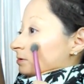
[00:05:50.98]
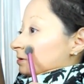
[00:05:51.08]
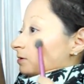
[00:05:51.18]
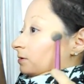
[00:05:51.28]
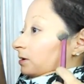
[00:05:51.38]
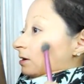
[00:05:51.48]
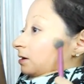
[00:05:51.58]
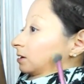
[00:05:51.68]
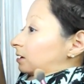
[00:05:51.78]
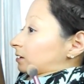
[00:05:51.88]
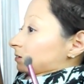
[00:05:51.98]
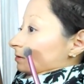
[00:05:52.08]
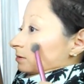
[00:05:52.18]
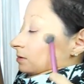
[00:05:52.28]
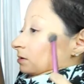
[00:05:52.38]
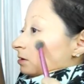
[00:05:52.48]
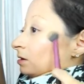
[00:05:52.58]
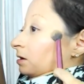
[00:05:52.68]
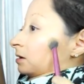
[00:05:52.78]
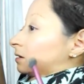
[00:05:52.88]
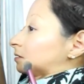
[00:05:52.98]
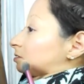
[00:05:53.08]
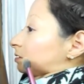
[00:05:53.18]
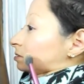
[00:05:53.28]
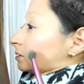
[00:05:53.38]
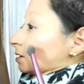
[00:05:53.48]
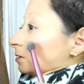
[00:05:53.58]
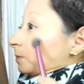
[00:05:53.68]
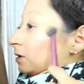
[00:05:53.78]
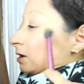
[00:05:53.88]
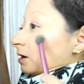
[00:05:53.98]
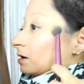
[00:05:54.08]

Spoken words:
Okay, yeah. It's a little bit